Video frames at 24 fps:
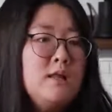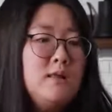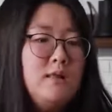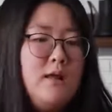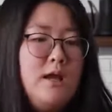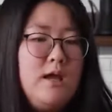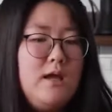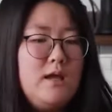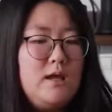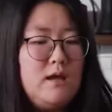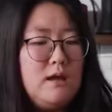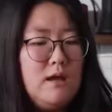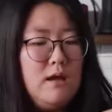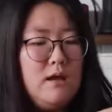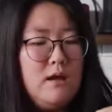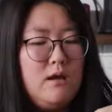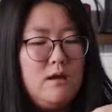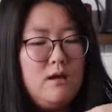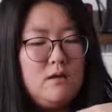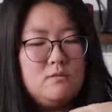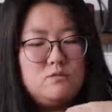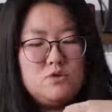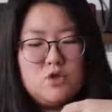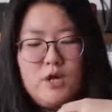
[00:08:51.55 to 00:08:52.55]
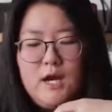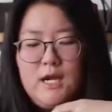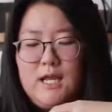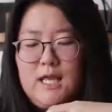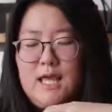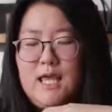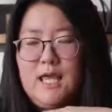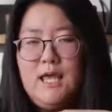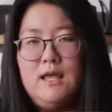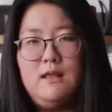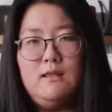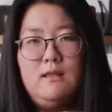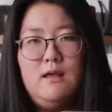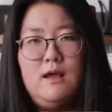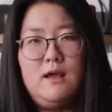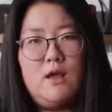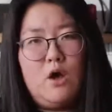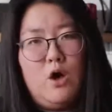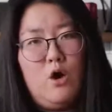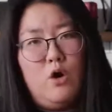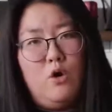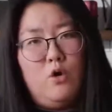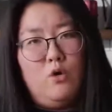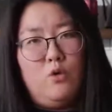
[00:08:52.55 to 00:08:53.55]
Like trying to hit
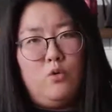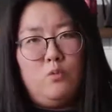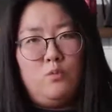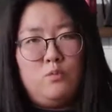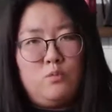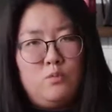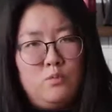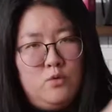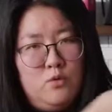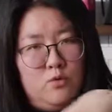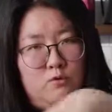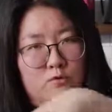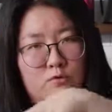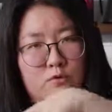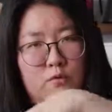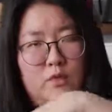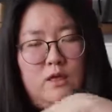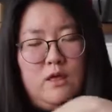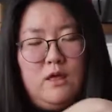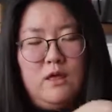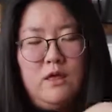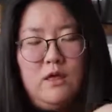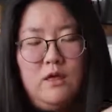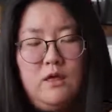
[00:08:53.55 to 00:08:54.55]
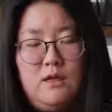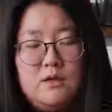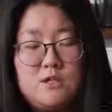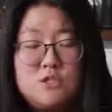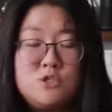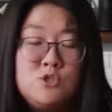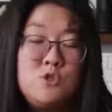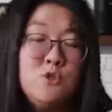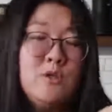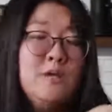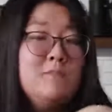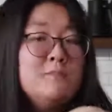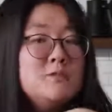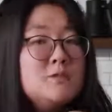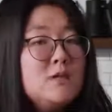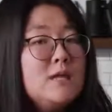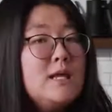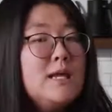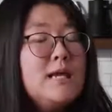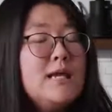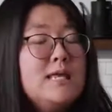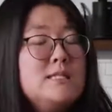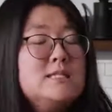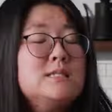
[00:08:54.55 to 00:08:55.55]
move the stream so
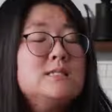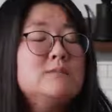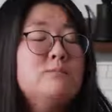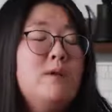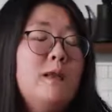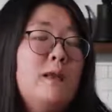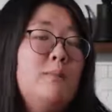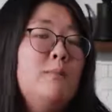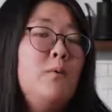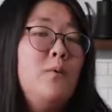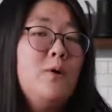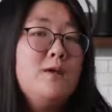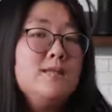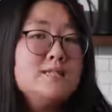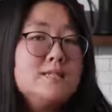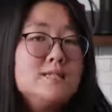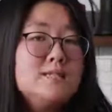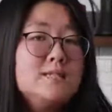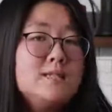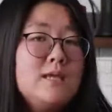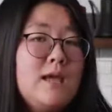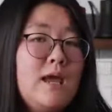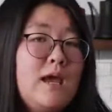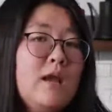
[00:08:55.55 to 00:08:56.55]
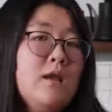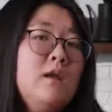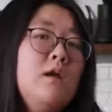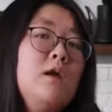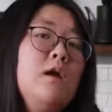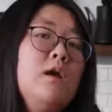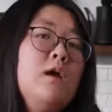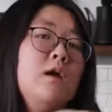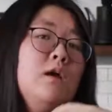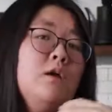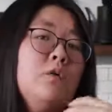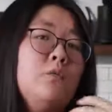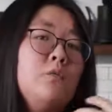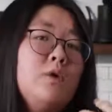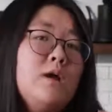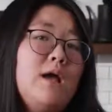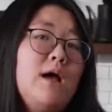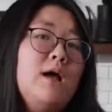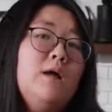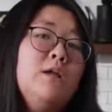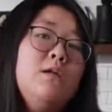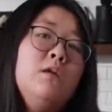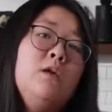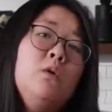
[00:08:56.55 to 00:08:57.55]
it hits as many points as it can. In
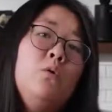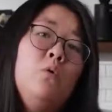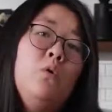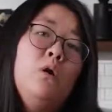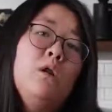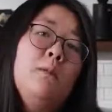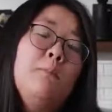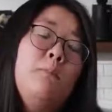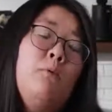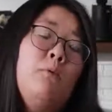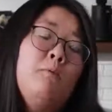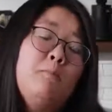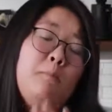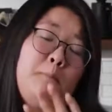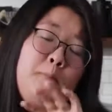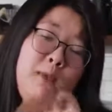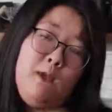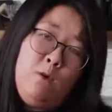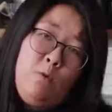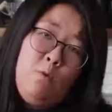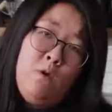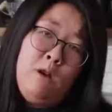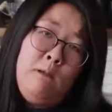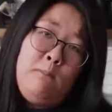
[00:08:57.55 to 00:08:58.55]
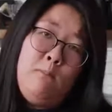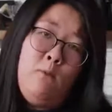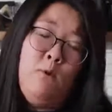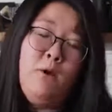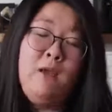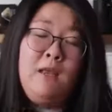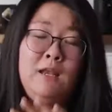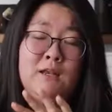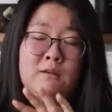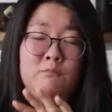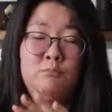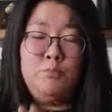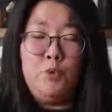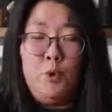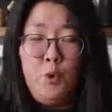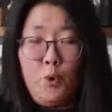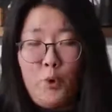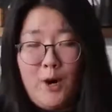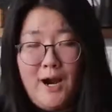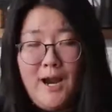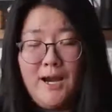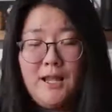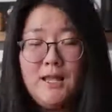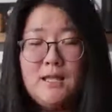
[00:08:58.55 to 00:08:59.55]
reality, you want to pick one point and
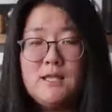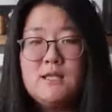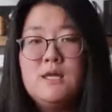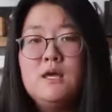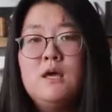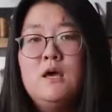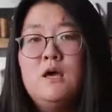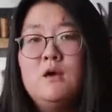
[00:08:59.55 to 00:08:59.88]
pour at it.